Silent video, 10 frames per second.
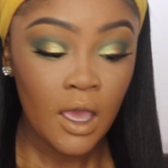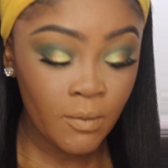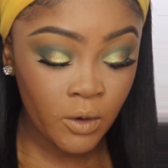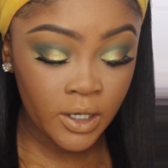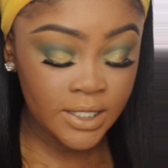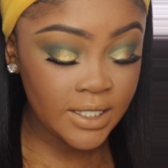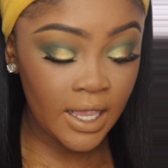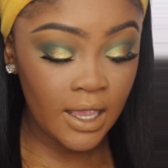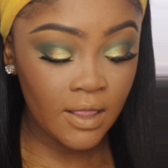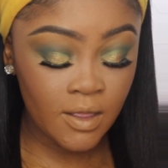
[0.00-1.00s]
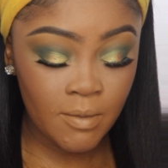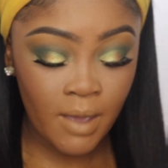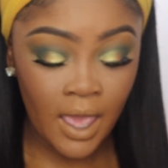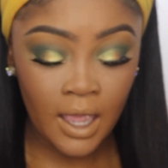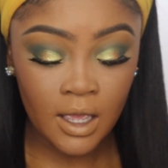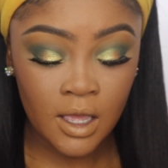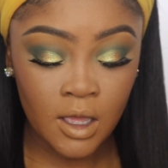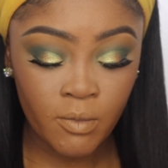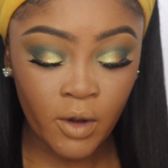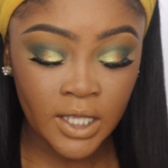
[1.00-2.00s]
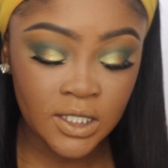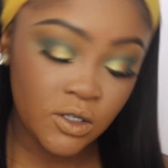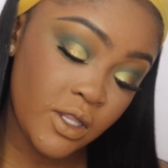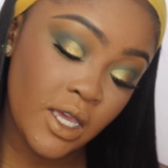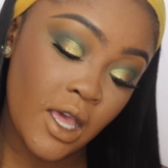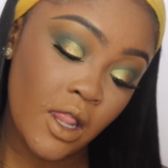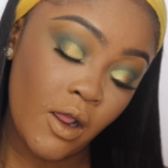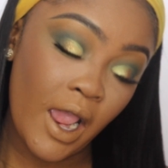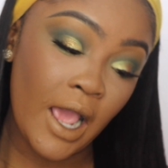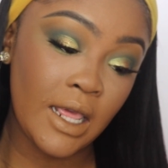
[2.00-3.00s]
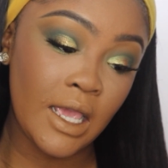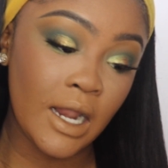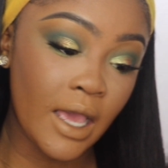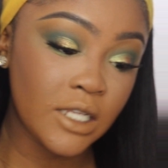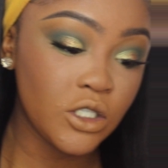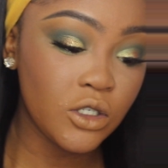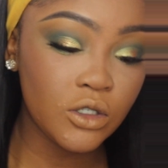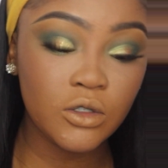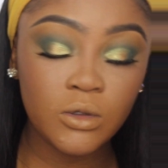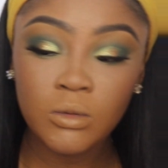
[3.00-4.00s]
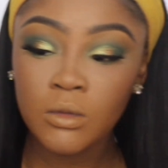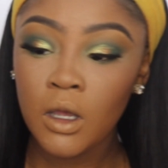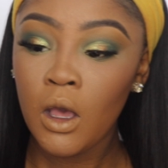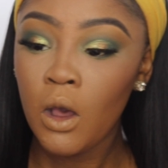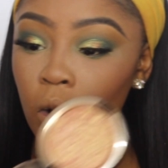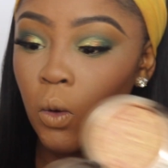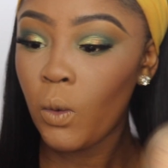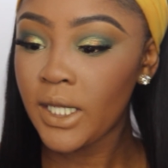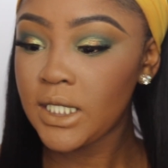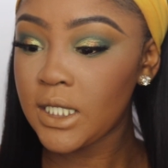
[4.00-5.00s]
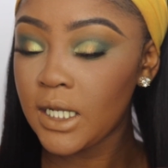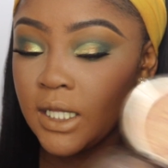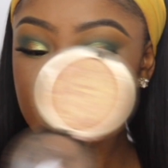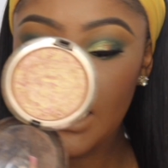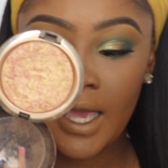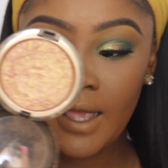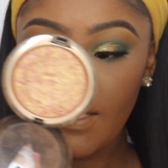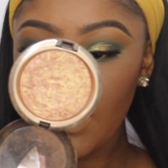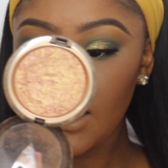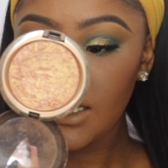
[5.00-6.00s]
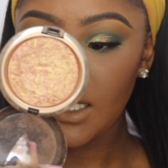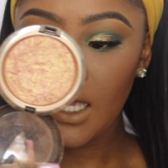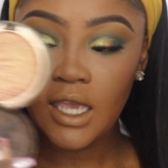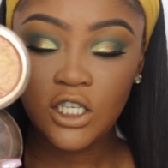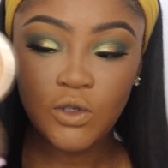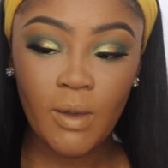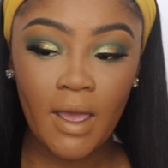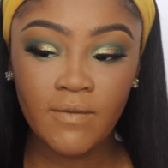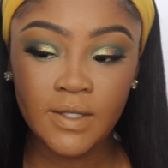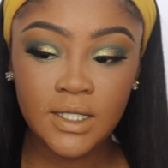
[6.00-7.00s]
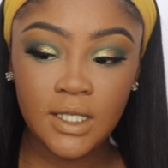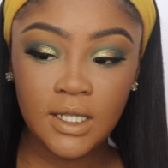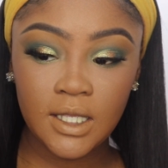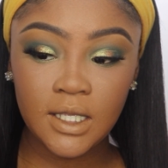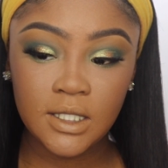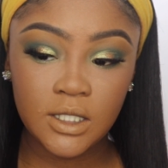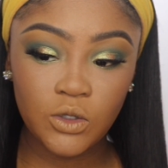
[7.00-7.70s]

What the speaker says: I'm going to take the MAC bronzer in the color Highly Illogical, which looks like this in case you haven't seen it.